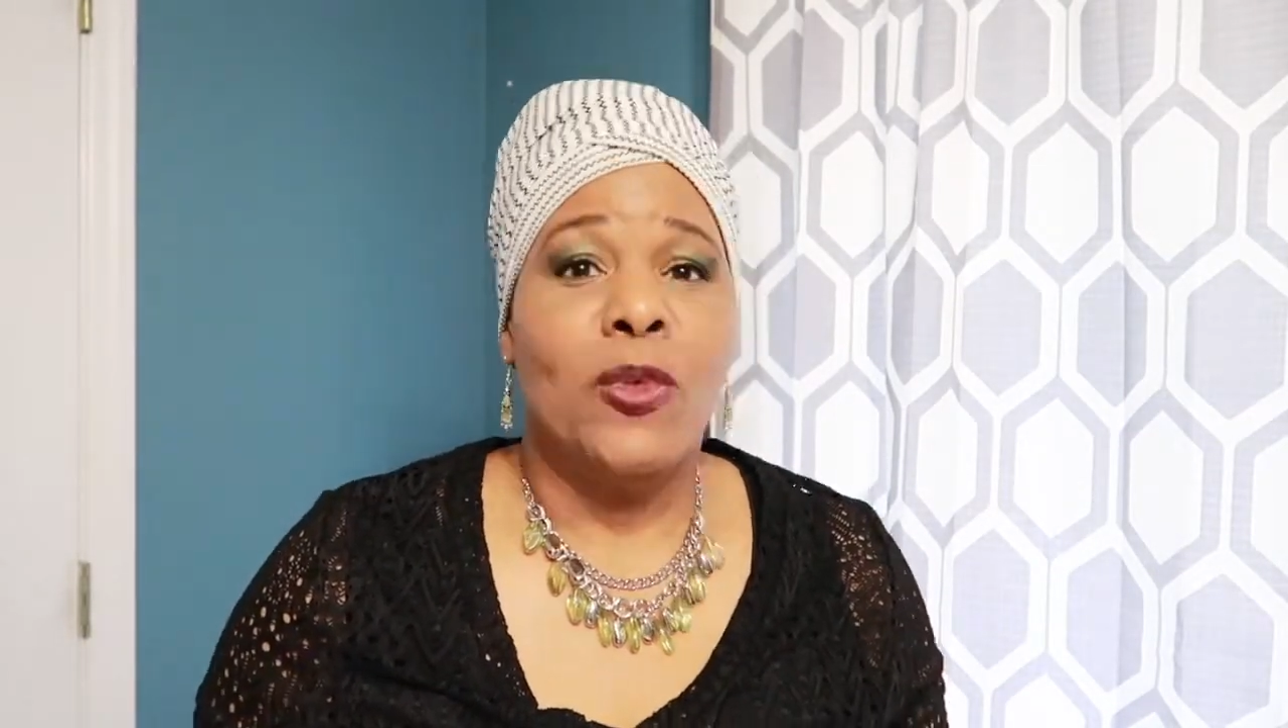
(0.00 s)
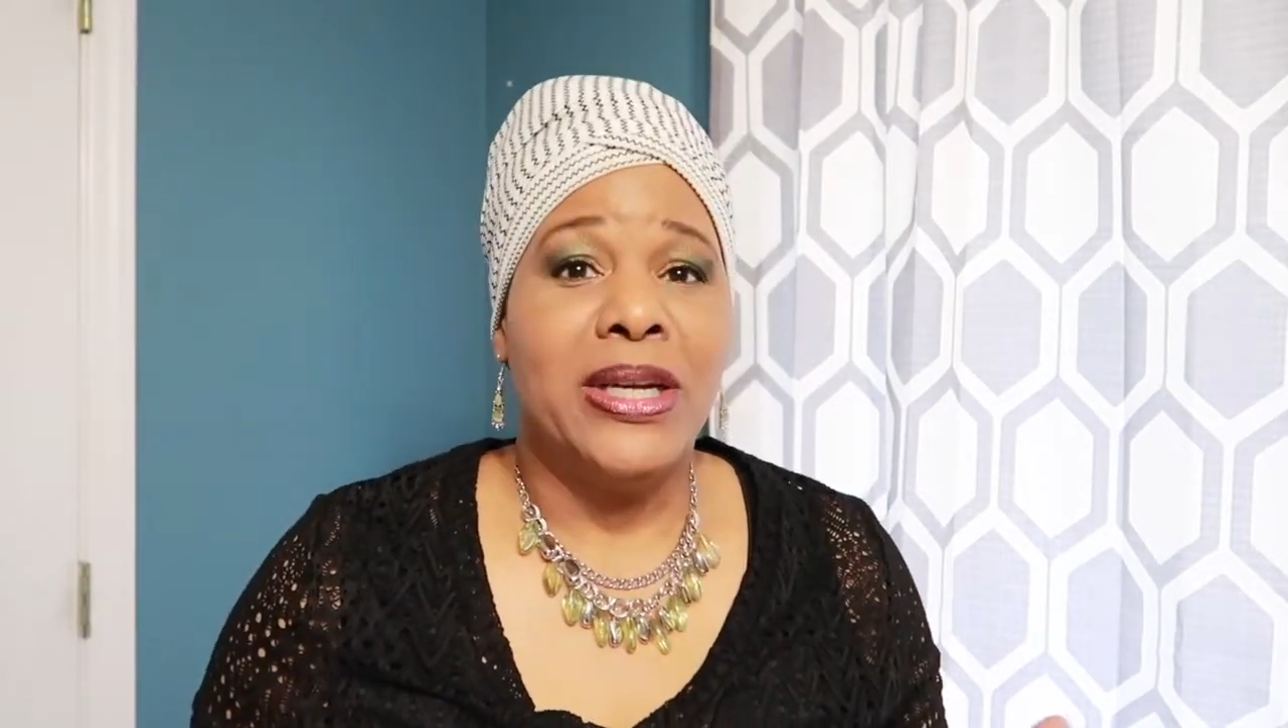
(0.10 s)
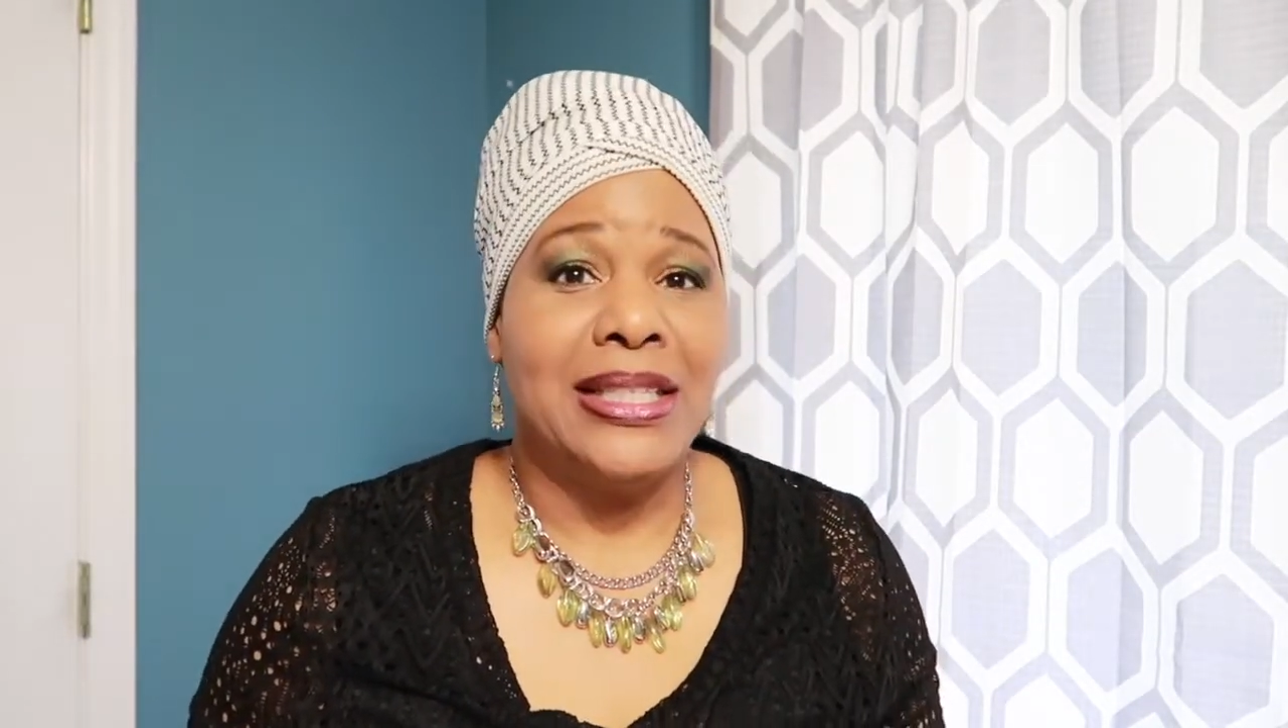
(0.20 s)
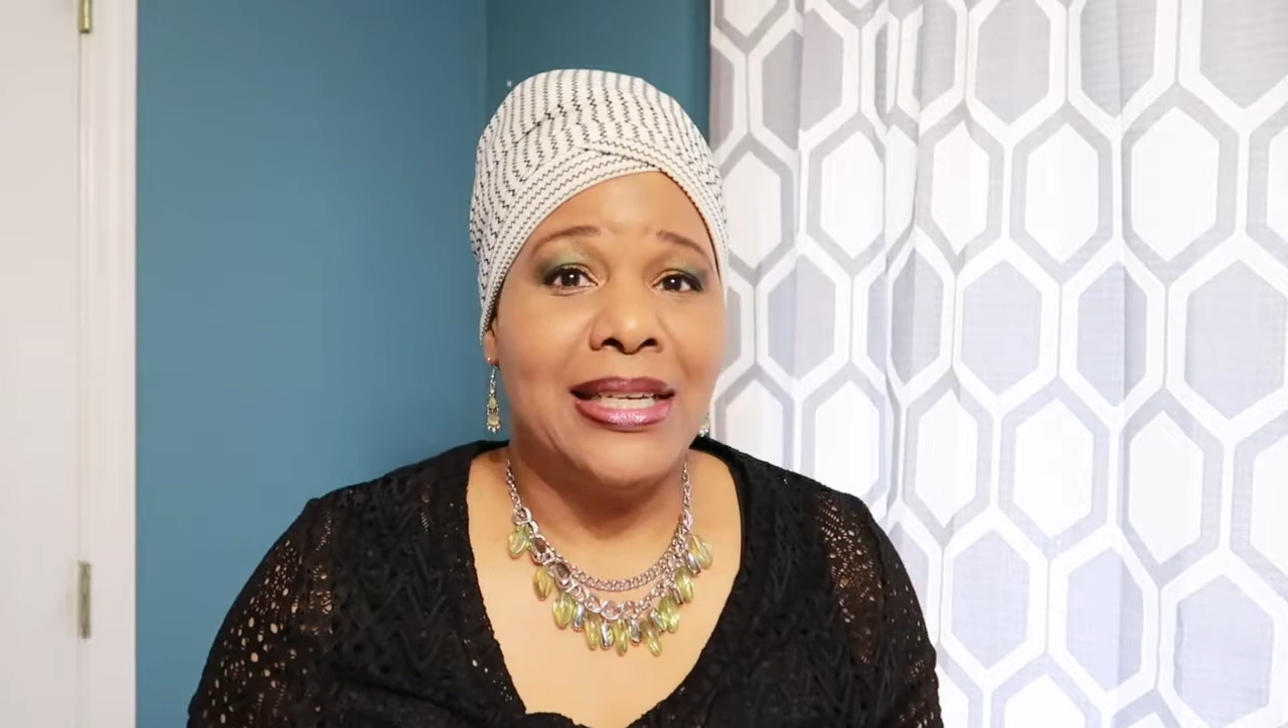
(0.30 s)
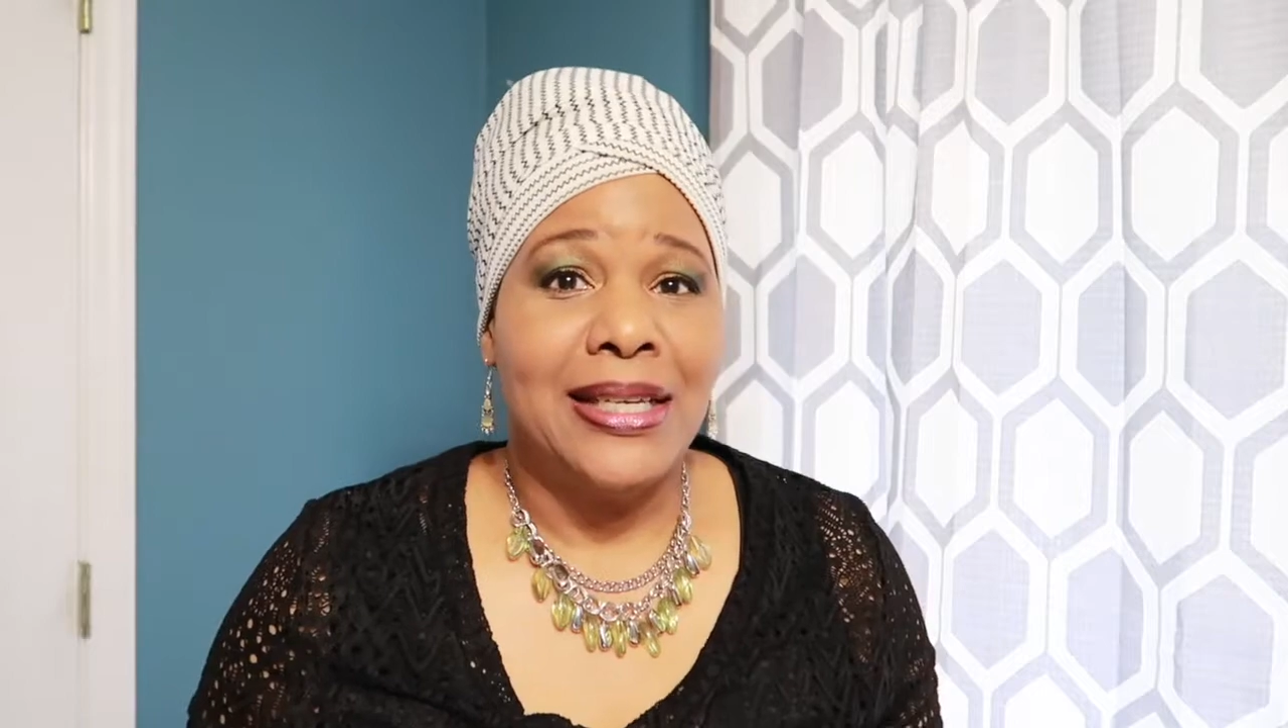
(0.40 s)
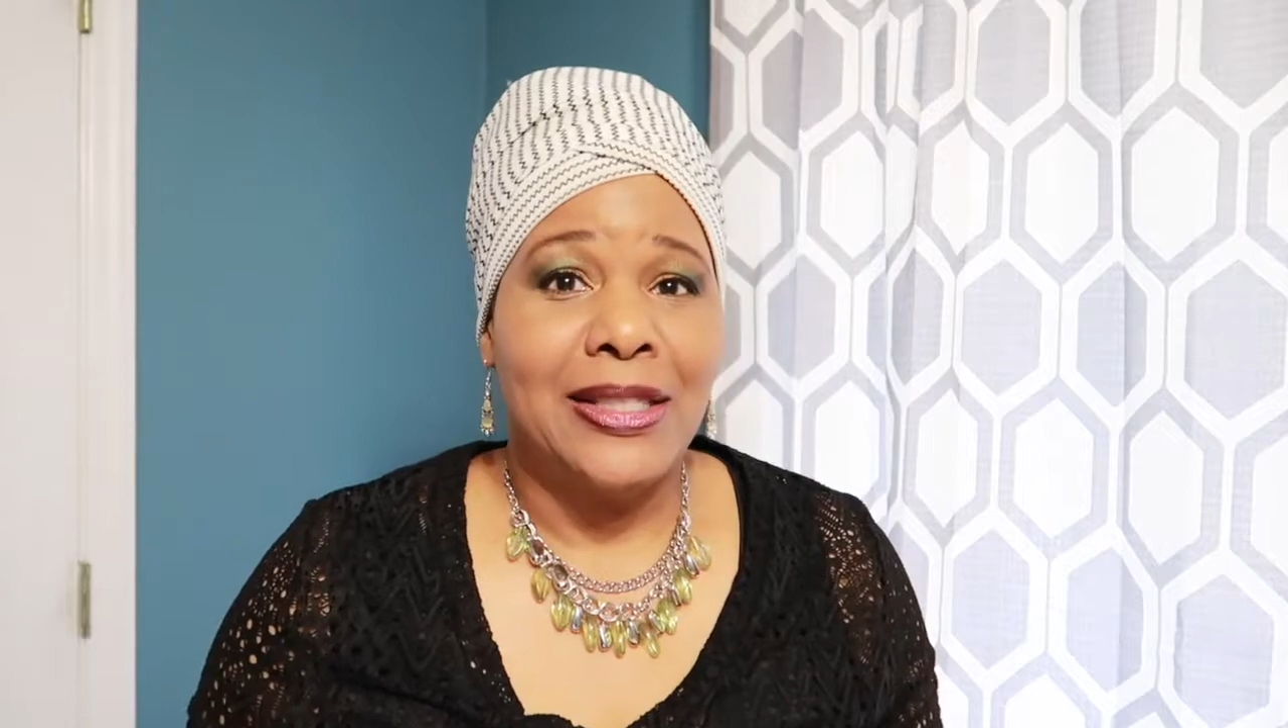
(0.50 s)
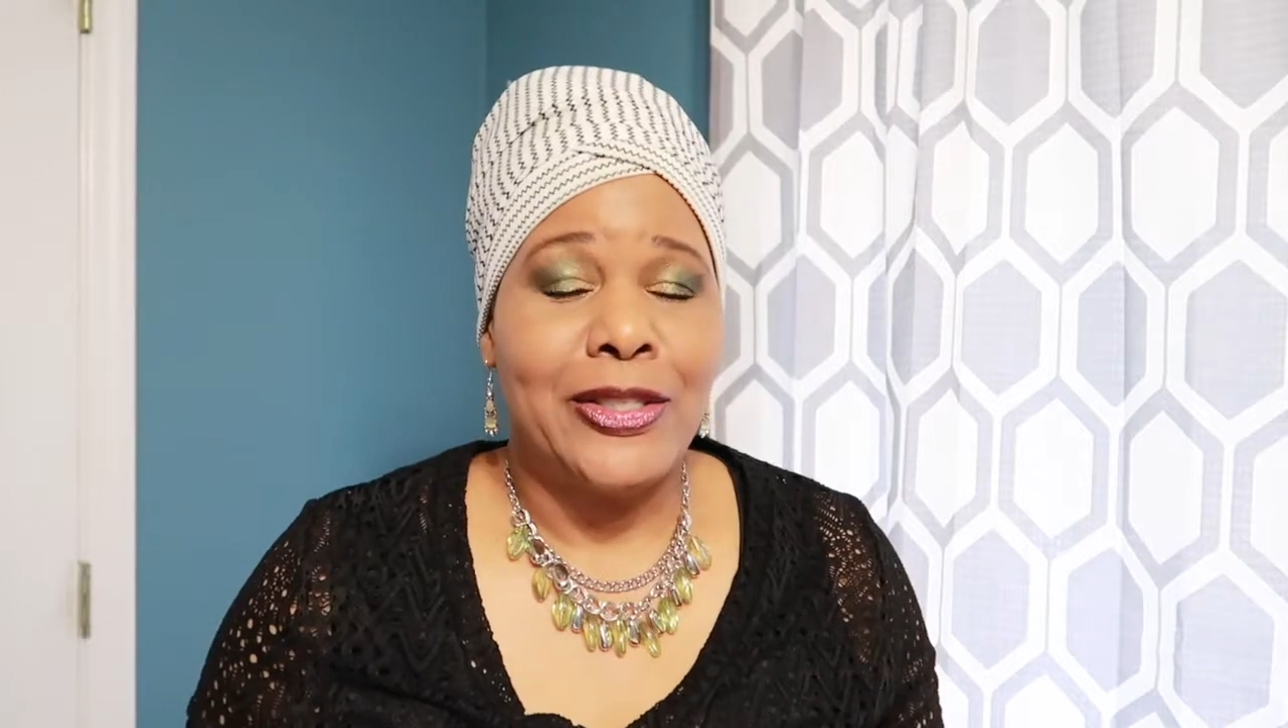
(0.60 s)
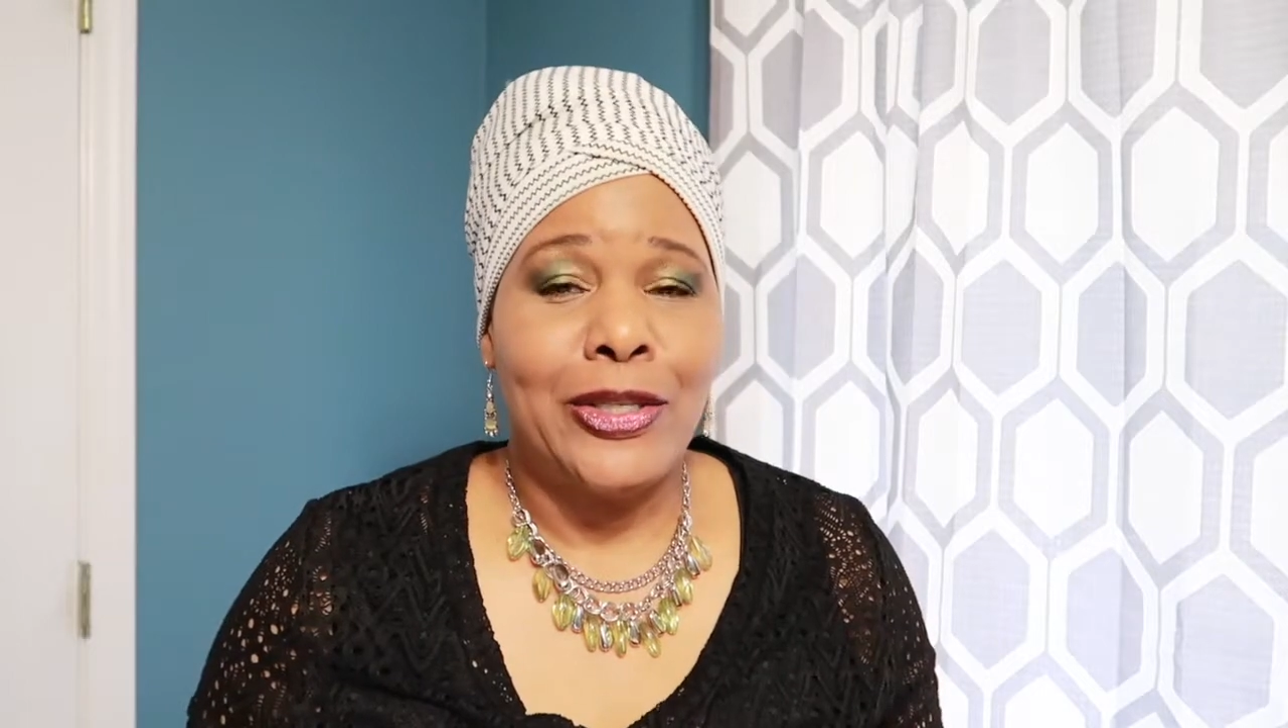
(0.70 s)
which is